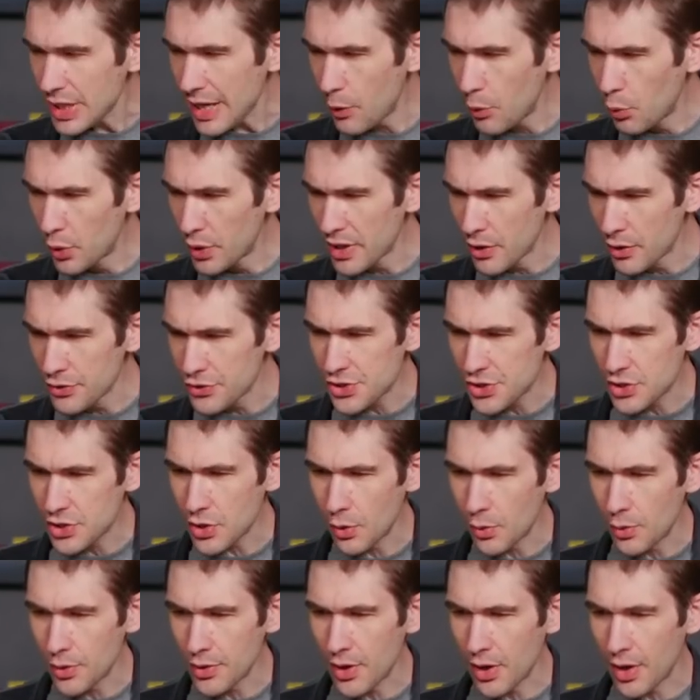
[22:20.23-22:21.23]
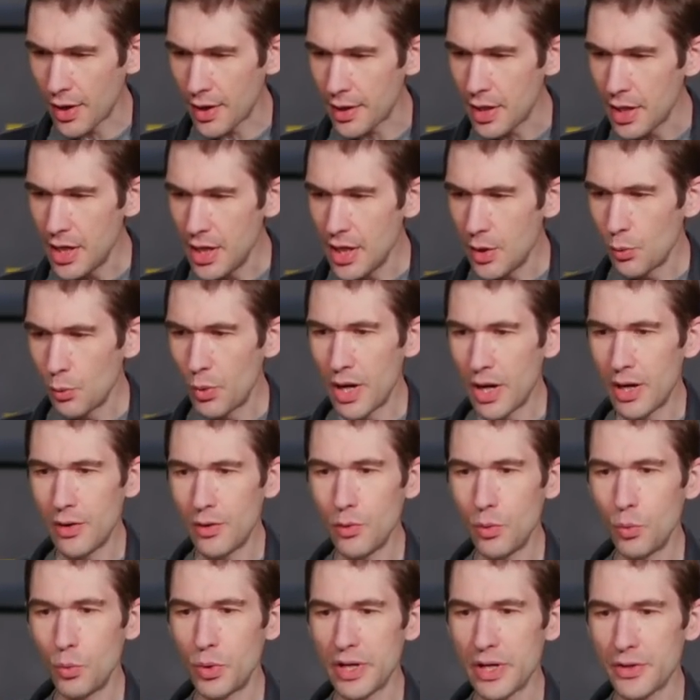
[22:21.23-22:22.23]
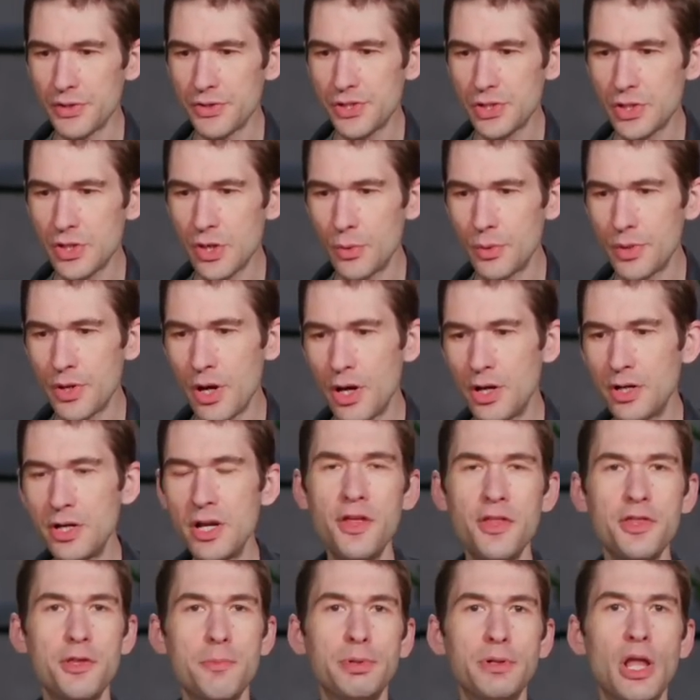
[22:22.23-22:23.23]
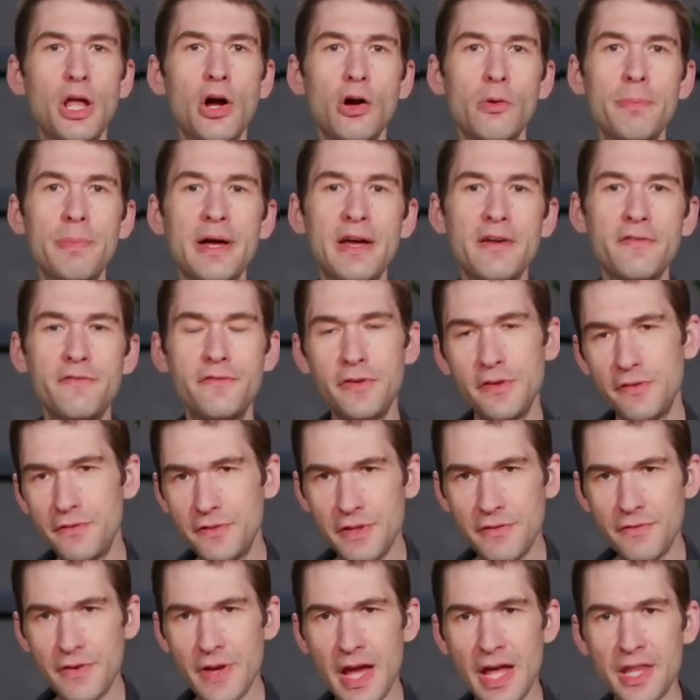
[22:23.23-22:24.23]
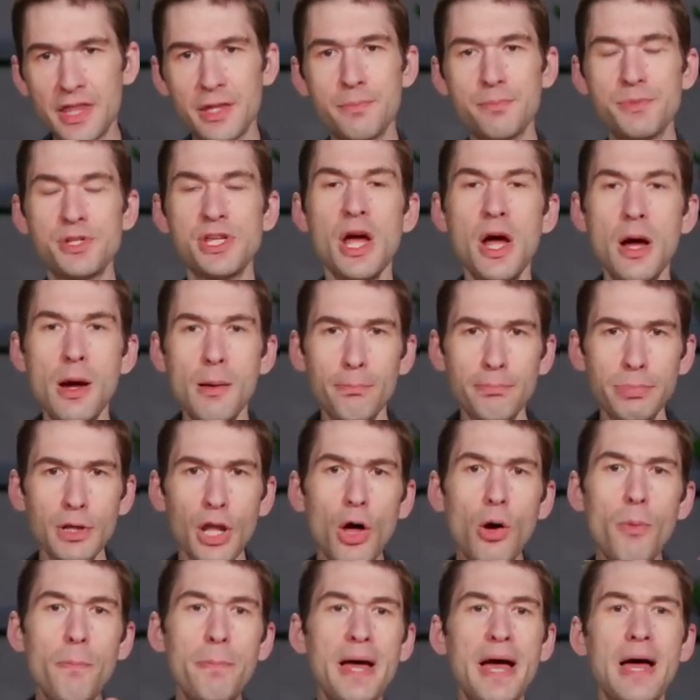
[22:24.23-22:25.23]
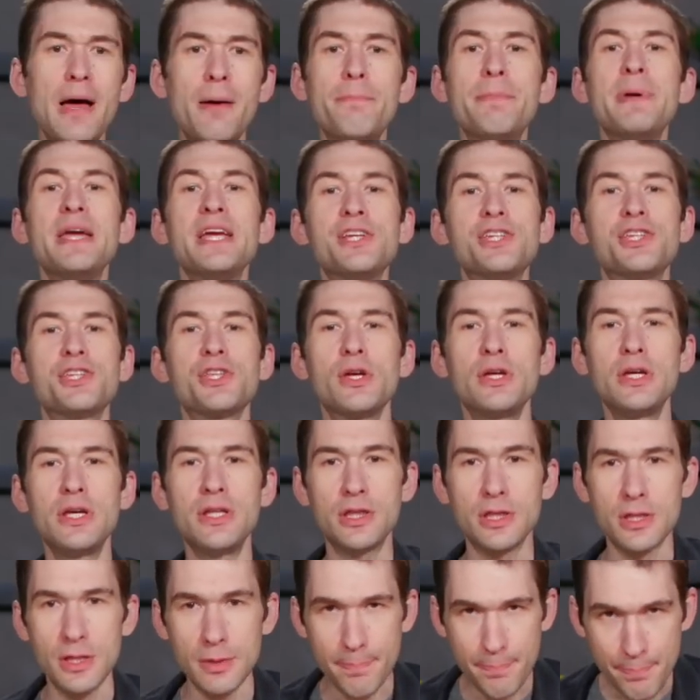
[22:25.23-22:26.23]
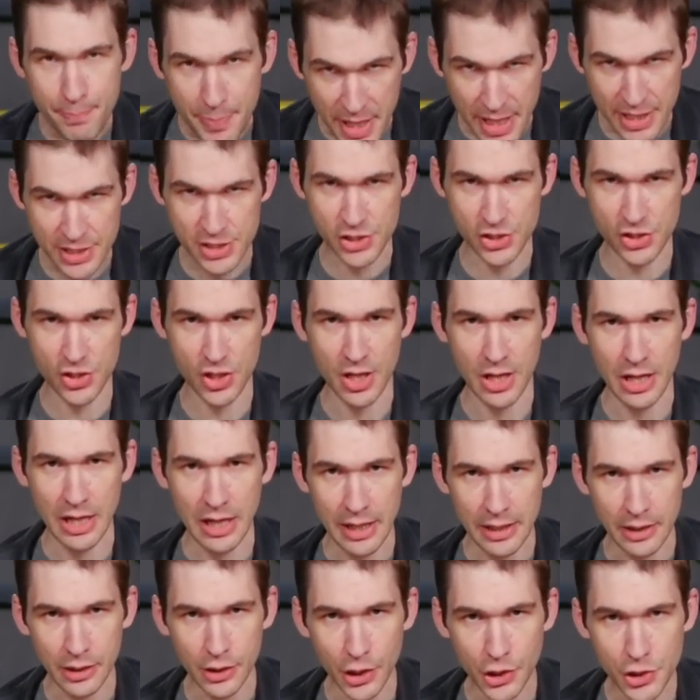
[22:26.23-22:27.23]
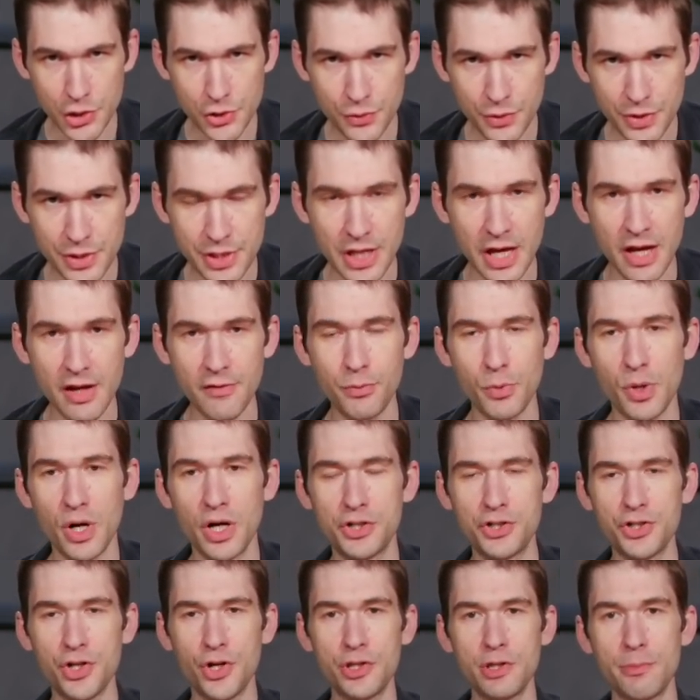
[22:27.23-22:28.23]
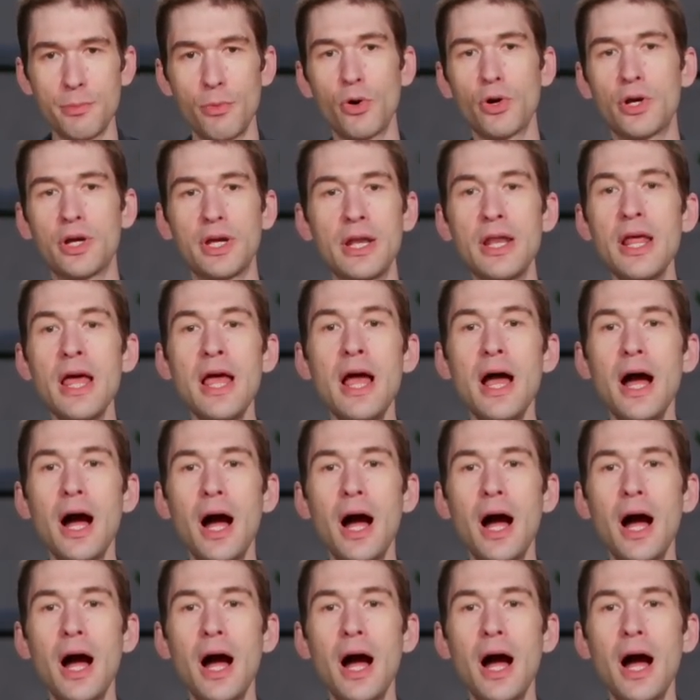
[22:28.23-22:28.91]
What else is going on? Well, what else is going on? The Blancpain fifty Fathoms. Blancpain makes the best high luxury dive watch on the market.